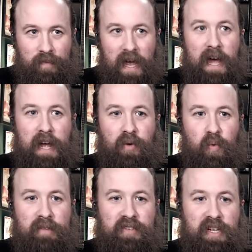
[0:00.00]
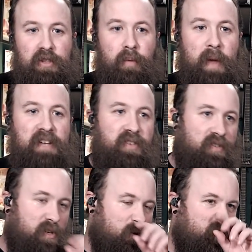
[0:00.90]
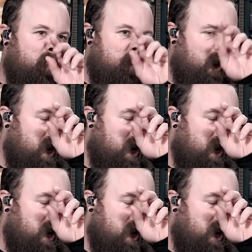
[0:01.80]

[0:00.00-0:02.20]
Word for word: and we've seen their bassists use